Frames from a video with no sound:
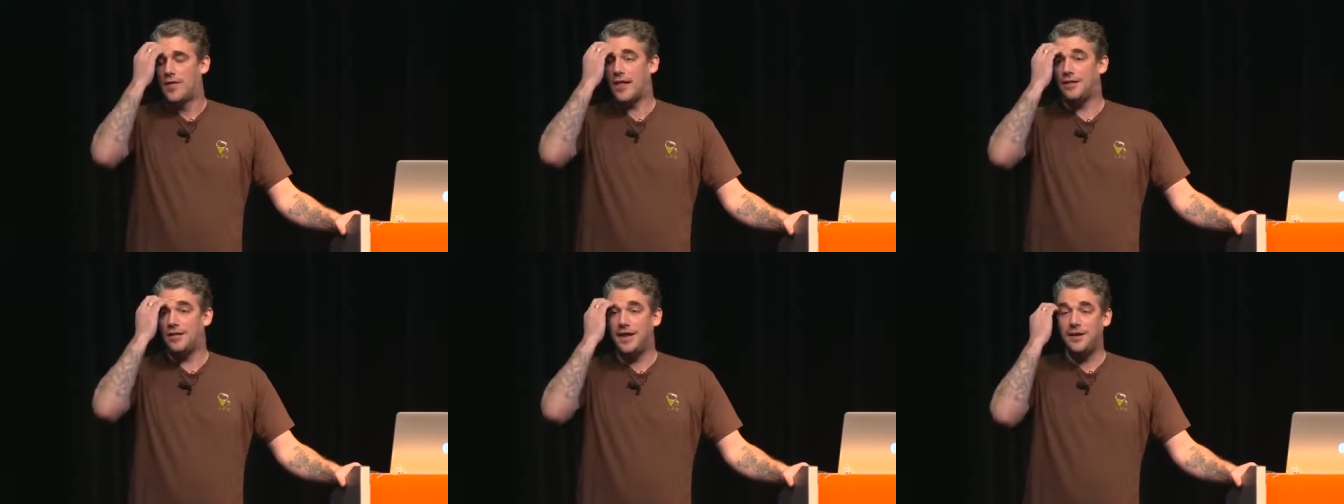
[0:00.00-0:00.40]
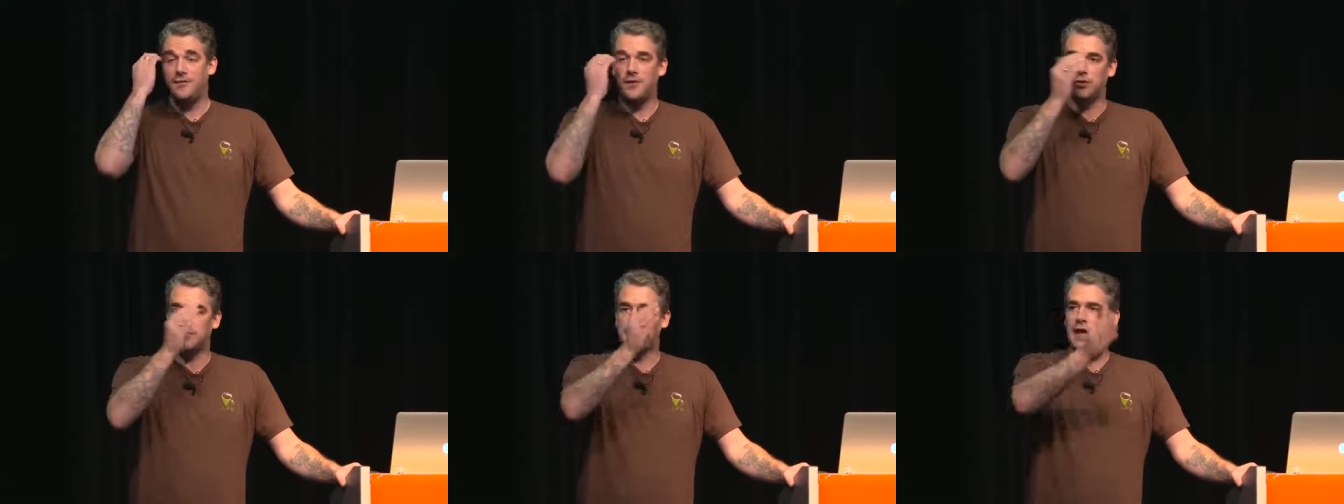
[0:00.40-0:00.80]
that
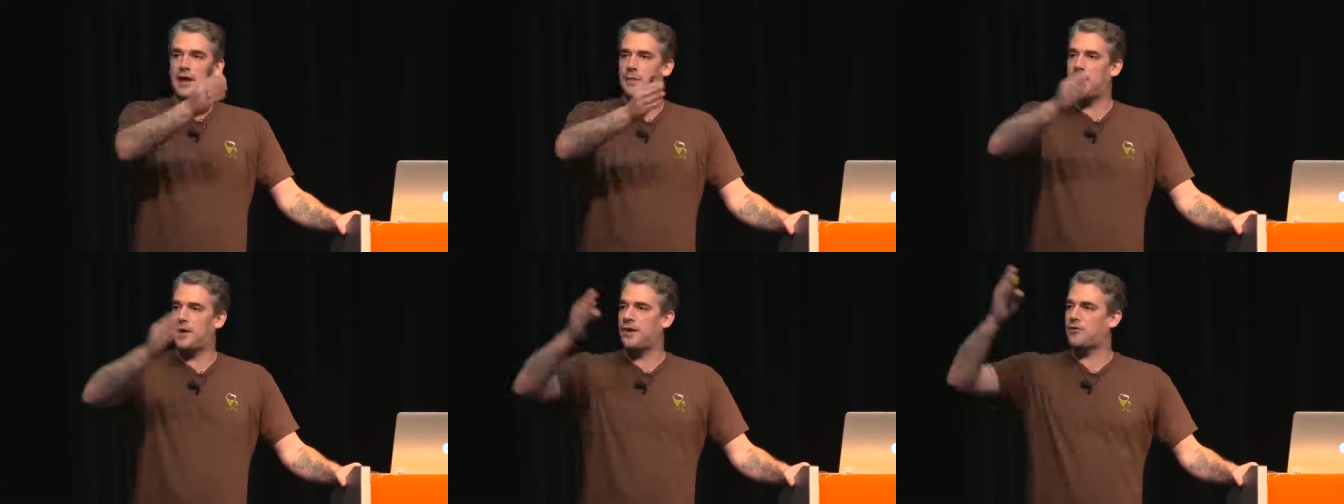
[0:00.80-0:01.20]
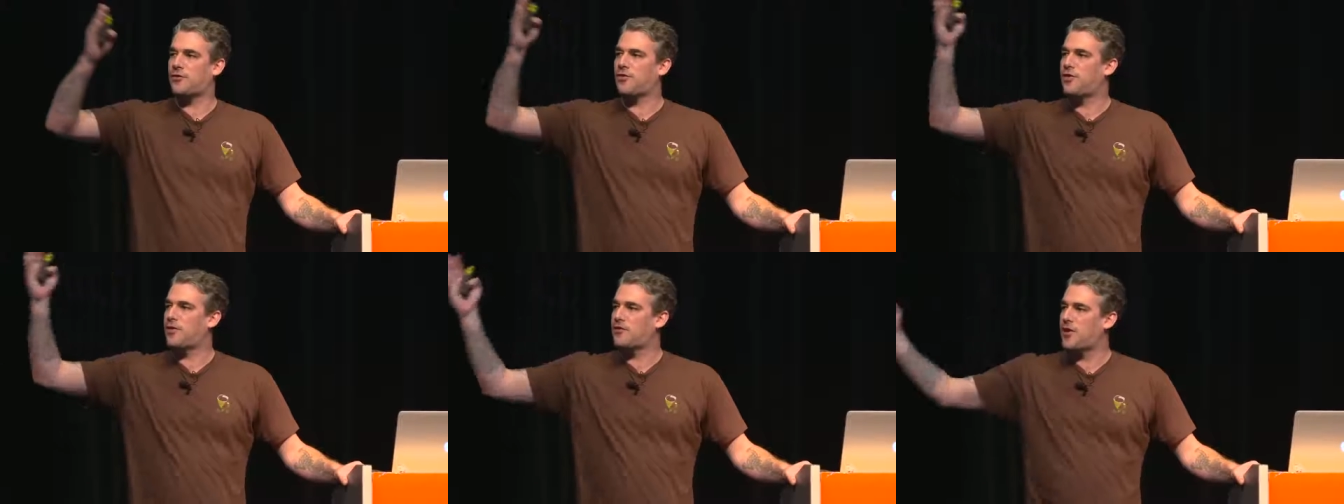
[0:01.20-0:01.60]
leave your
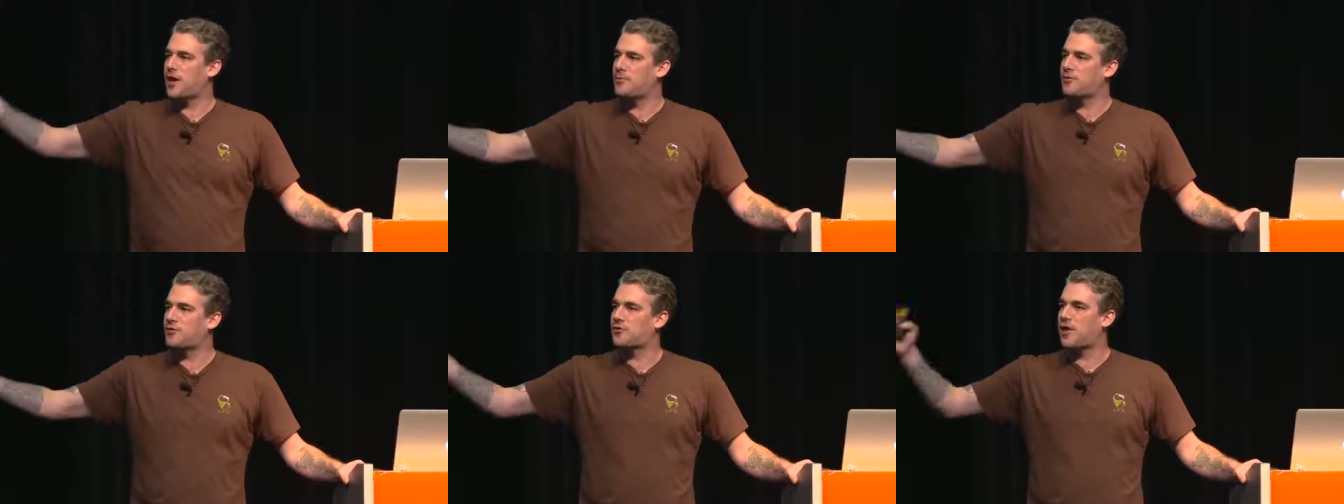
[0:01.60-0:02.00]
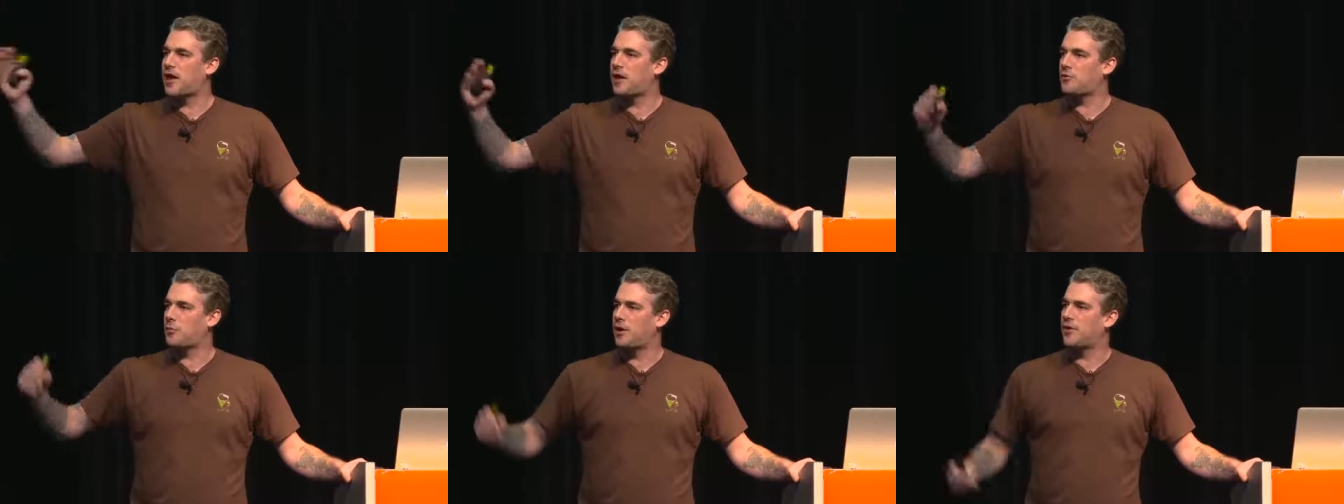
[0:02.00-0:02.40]
database at the same
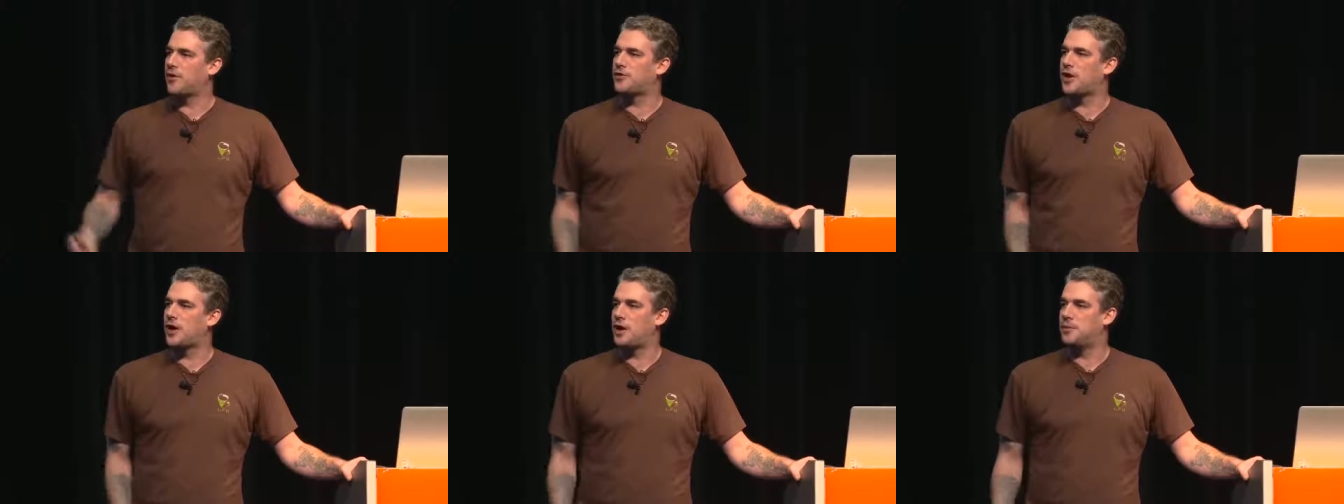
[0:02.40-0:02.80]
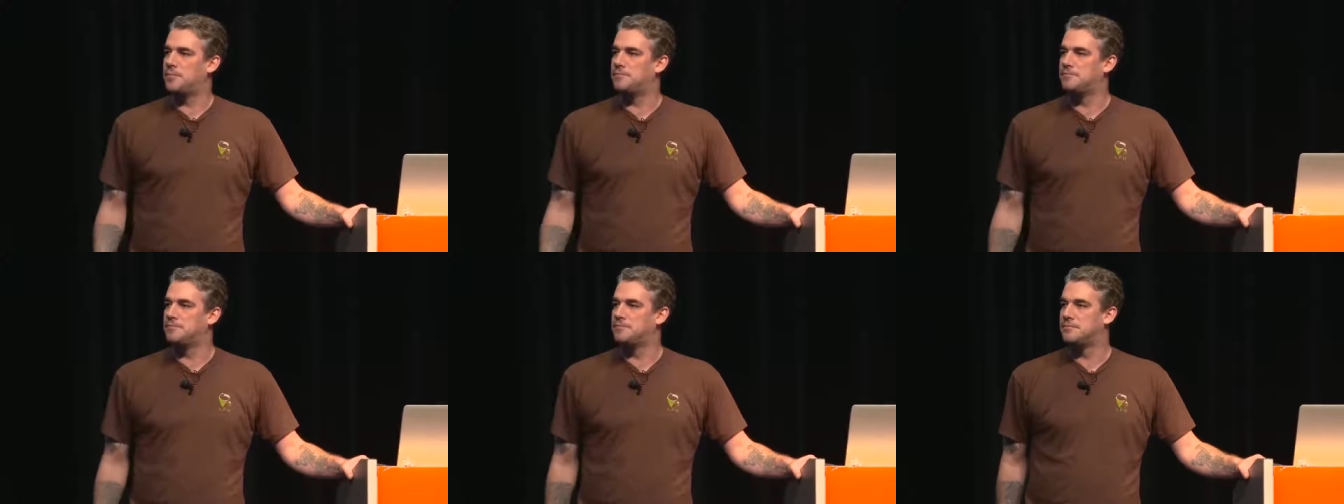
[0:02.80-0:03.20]
state when they're done?